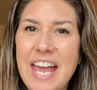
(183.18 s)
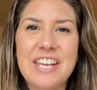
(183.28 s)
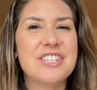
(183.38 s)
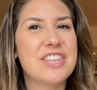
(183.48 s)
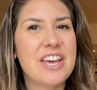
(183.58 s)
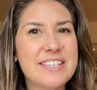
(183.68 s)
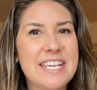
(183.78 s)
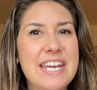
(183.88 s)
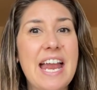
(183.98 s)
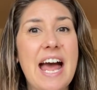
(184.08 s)
aged
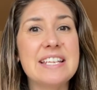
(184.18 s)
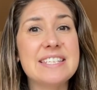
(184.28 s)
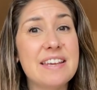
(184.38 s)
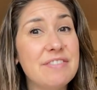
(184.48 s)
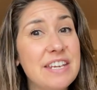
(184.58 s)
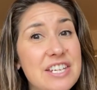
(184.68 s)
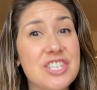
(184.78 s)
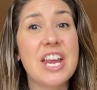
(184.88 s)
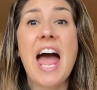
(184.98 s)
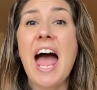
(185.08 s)
13, and
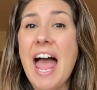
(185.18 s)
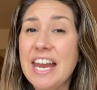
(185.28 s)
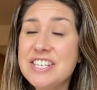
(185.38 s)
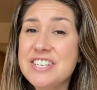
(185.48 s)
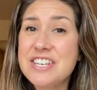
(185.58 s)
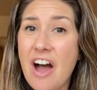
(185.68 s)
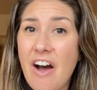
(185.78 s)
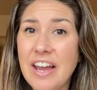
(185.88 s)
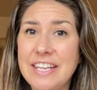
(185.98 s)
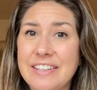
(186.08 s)
Zavish, aged
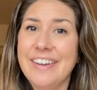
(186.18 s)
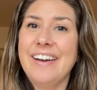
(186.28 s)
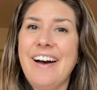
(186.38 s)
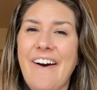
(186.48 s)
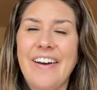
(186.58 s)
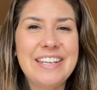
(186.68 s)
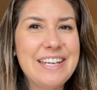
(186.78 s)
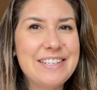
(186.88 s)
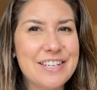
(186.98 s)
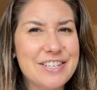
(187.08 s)
9. I
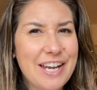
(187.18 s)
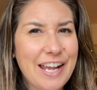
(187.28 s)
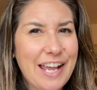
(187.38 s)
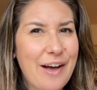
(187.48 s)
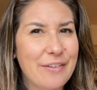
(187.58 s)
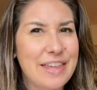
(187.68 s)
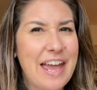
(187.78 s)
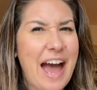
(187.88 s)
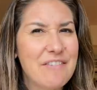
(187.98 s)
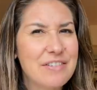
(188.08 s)
need to check out
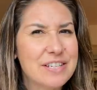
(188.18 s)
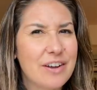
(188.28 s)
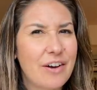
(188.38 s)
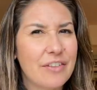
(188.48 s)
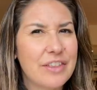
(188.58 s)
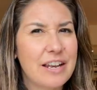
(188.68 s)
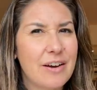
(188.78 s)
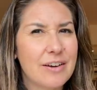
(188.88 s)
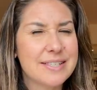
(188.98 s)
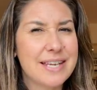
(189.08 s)
the Avatar The
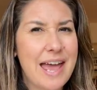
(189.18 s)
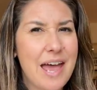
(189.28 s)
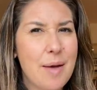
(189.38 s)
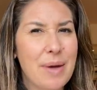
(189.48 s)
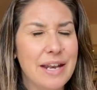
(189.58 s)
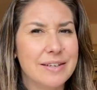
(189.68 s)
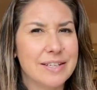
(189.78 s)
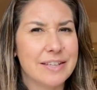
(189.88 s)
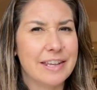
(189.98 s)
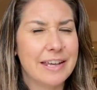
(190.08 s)
Last
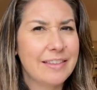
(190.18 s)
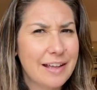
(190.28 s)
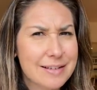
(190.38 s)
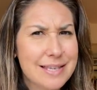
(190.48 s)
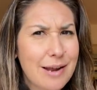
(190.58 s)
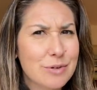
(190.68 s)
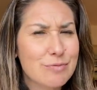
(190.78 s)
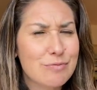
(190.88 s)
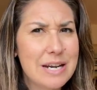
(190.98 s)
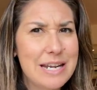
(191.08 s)
Airbender thing. That sounds
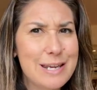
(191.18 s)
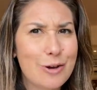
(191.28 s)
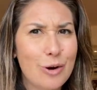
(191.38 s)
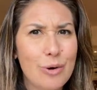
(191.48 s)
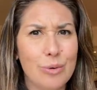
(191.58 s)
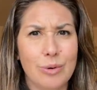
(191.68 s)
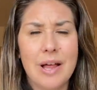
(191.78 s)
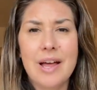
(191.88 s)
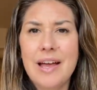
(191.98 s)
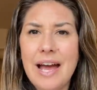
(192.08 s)
really cool.
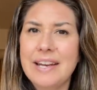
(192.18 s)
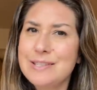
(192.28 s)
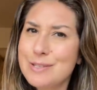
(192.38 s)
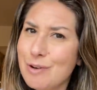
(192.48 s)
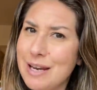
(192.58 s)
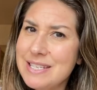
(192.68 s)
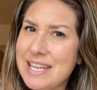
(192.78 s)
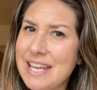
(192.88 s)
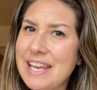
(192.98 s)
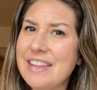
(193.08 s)
And it's great to
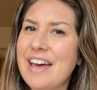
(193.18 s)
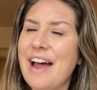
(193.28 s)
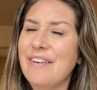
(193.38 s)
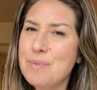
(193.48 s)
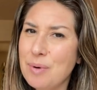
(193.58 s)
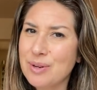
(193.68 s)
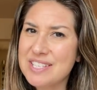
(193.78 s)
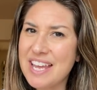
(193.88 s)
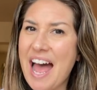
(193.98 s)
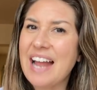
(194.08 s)
hear the Harry
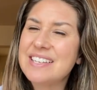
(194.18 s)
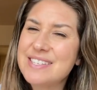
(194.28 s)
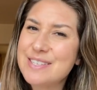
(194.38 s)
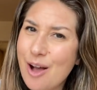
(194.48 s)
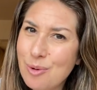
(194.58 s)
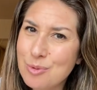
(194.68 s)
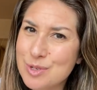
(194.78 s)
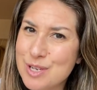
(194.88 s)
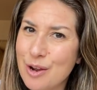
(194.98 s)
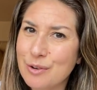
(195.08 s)
Potter and Star
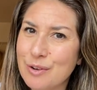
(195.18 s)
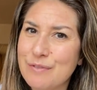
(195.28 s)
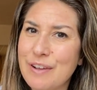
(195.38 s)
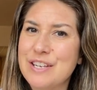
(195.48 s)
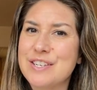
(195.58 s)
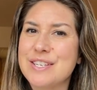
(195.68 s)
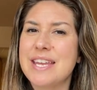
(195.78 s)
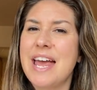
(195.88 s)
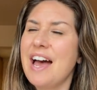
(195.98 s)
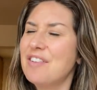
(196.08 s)
Wars yoga adventures
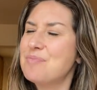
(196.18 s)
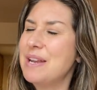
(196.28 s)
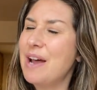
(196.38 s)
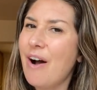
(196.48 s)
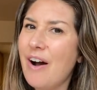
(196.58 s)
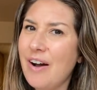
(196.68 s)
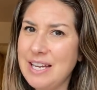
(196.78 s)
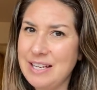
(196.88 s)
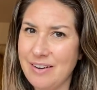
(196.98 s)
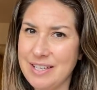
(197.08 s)
have been a
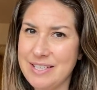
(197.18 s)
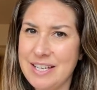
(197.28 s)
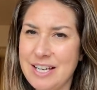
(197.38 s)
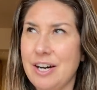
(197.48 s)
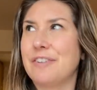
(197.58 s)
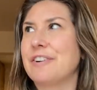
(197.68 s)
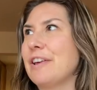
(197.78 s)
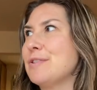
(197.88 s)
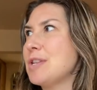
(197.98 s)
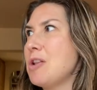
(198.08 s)
highlight after
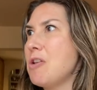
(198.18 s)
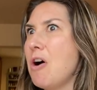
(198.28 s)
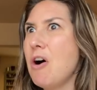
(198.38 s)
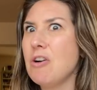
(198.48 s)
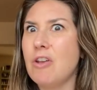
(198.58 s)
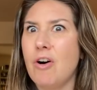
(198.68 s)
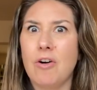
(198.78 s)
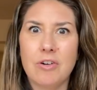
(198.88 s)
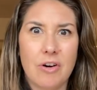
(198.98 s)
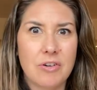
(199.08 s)
those long,
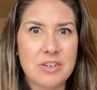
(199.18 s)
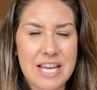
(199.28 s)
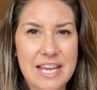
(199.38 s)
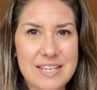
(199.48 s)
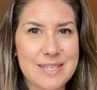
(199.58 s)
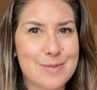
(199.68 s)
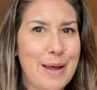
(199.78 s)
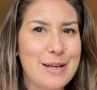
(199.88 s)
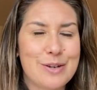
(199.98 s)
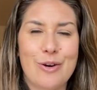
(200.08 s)
long, long days
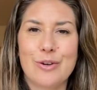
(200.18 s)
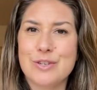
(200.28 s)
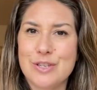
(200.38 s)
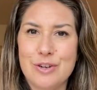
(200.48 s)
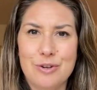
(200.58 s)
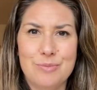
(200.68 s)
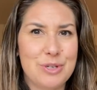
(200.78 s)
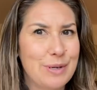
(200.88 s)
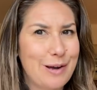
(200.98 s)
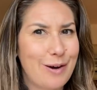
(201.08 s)
spent on Zoom
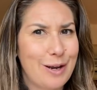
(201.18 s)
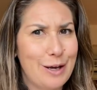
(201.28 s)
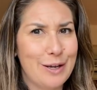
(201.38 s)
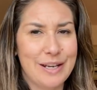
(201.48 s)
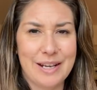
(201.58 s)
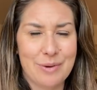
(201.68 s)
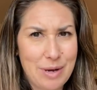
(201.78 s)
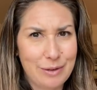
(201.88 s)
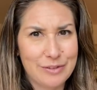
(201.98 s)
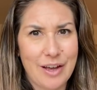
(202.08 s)
doing our learning.
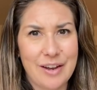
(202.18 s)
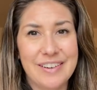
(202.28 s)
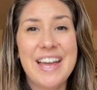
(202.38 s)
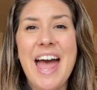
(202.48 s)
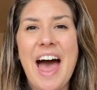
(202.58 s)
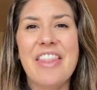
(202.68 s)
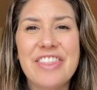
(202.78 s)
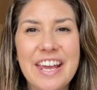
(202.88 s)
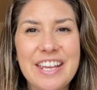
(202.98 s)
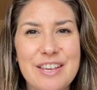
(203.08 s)
Well done. And
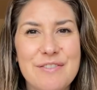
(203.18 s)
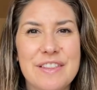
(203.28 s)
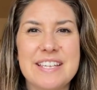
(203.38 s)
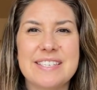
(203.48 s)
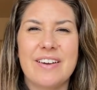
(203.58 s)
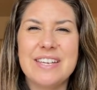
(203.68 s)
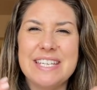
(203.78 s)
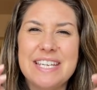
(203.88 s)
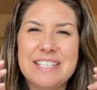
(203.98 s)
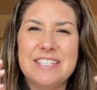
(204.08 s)
thank you for this
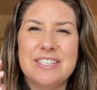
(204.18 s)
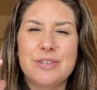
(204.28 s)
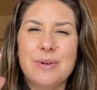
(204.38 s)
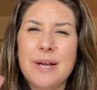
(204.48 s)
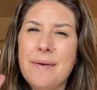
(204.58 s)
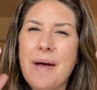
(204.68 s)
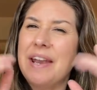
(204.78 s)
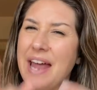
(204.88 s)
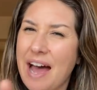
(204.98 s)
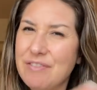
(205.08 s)
idea to do
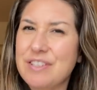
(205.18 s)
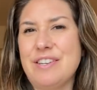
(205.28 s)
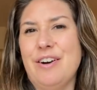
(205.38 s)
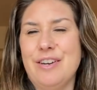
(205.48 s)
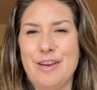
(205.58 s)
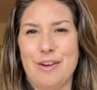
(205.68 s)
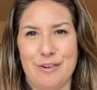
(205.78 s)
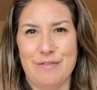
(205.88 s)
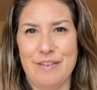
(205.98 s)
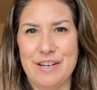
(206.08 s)
an avatar
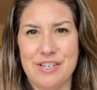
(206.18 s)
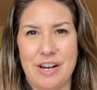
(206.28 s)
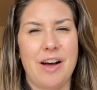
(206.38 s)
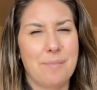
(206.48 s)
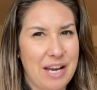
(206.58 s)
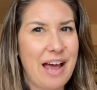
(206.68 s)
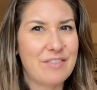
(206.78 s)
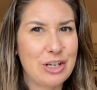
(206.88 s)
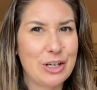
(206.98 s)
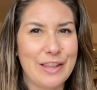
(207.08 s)
yoga adventure. I'm going to have
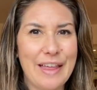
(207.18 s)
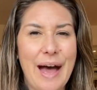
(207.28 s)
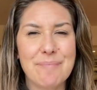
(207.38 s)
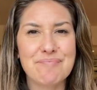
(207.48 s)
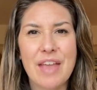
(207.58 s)
a look at that.